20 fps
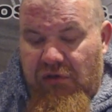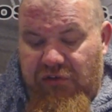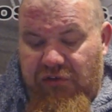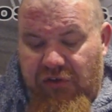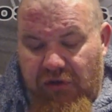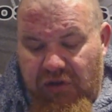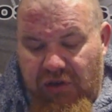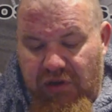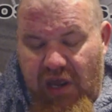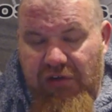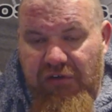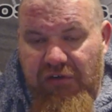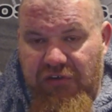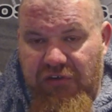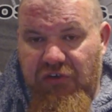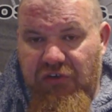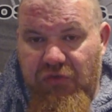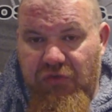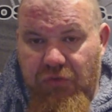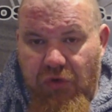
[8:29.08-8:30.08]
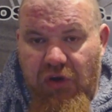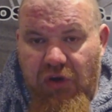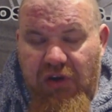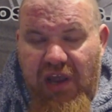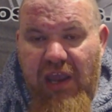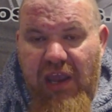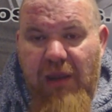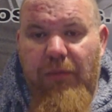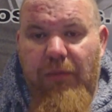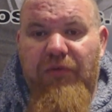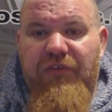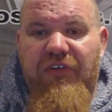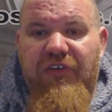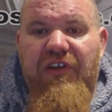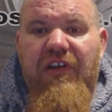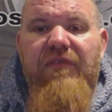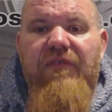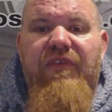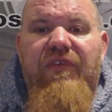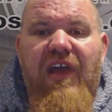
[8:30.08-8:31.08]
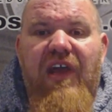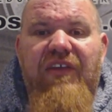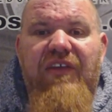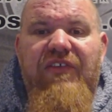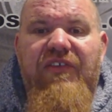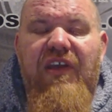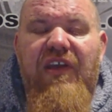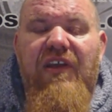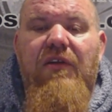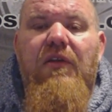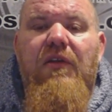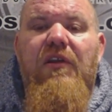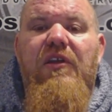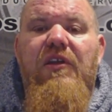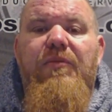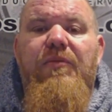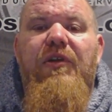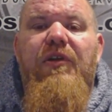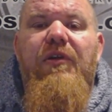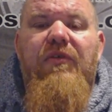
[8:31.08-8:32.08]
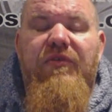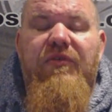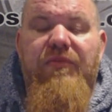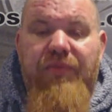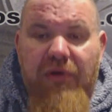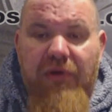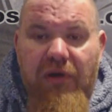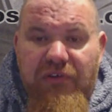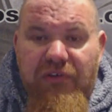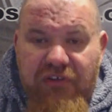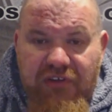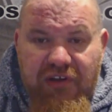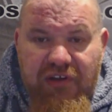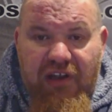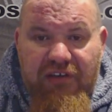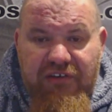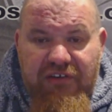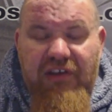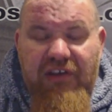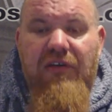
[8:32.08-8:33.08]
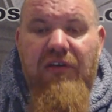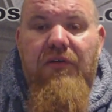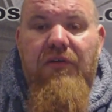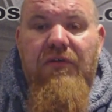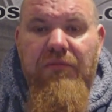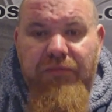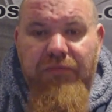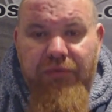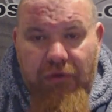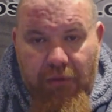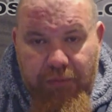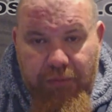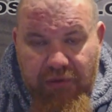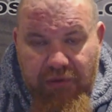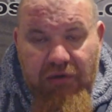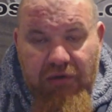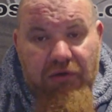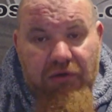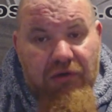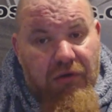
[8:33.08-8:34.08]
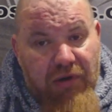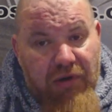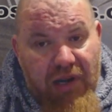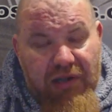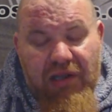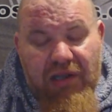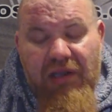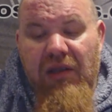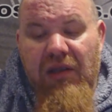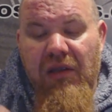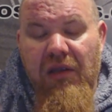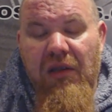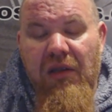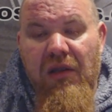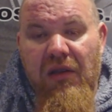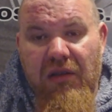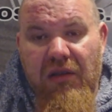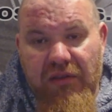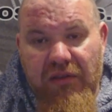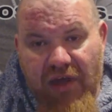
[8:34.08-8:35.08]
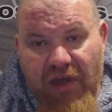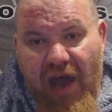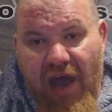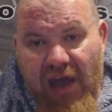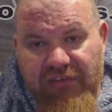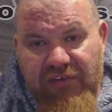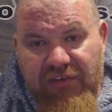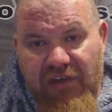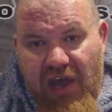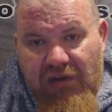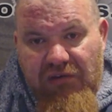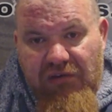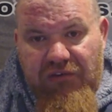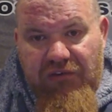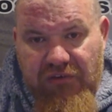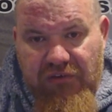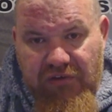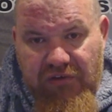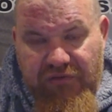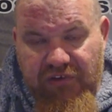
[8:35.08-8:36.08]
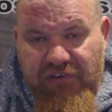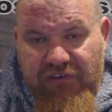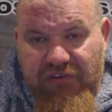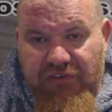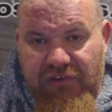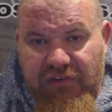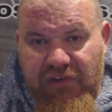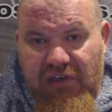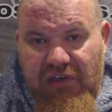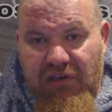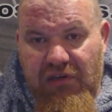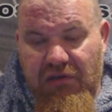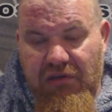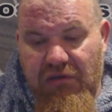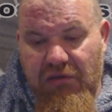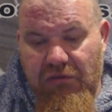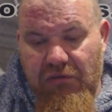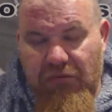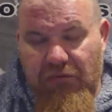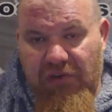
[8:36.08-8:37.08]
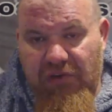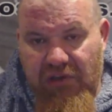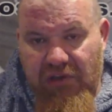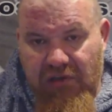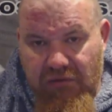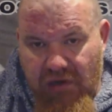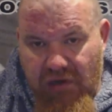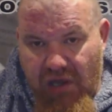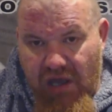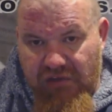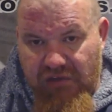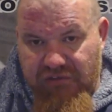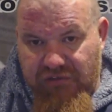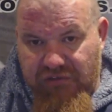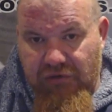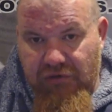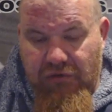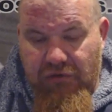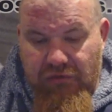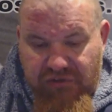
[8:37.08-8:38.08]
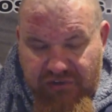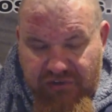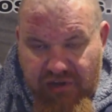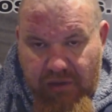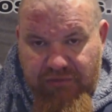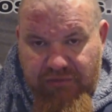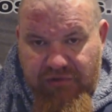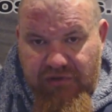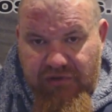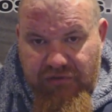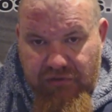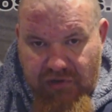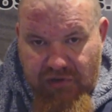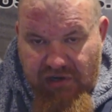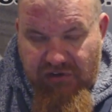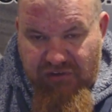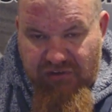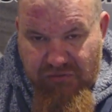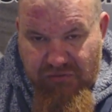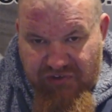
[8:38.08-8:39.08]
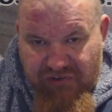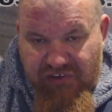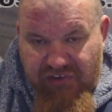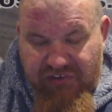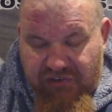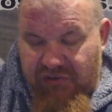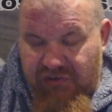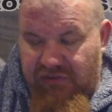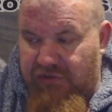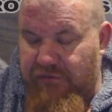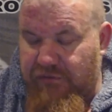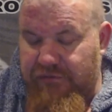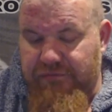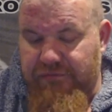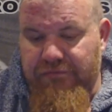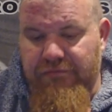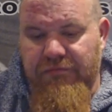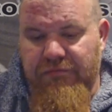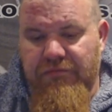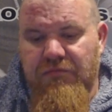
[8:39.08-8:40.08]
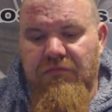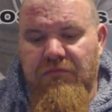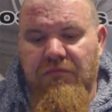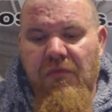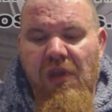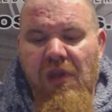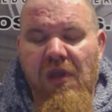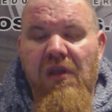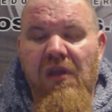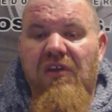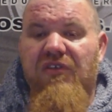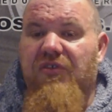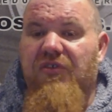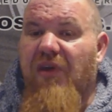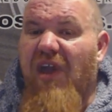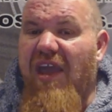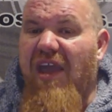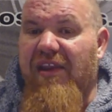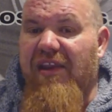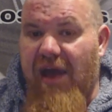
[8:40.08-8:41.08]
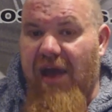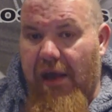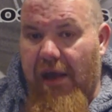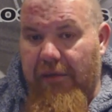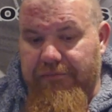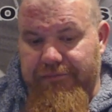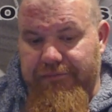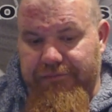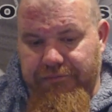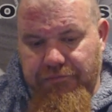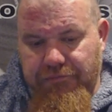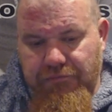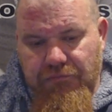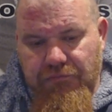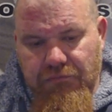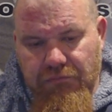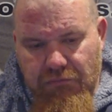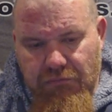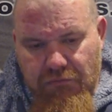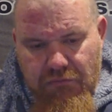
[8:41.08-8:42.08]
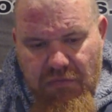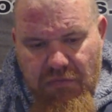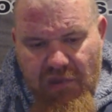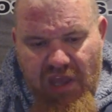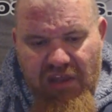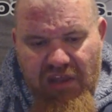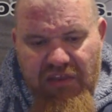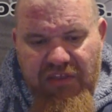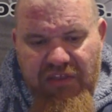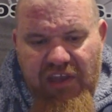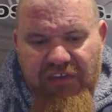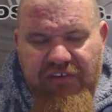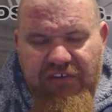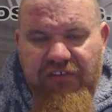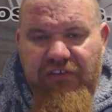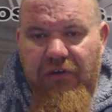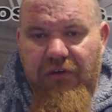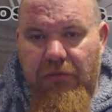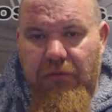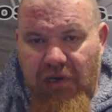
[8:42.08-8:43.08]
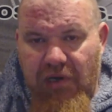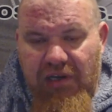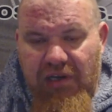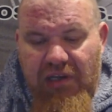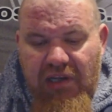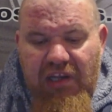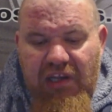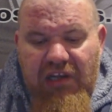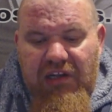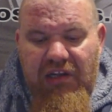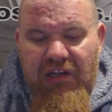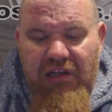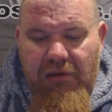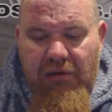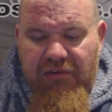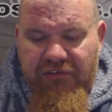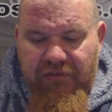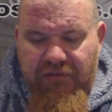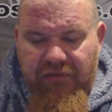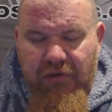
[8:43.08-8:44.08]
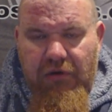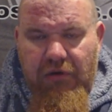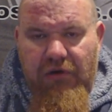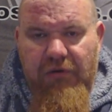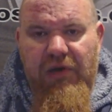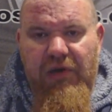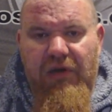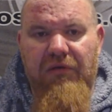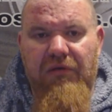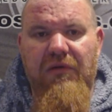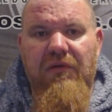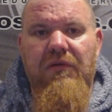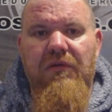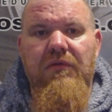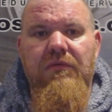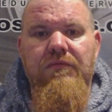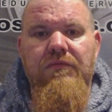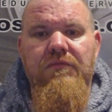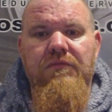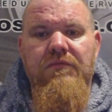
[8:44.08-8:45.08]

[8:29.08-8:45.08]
So the androgens weren't able to deliver their signal and your body wasn't processing that signal properly or correctly. That's androgen deficiency within regards to the receptors or androgen resistance. So it ain't that. This is an upregulated clearance of the hormone.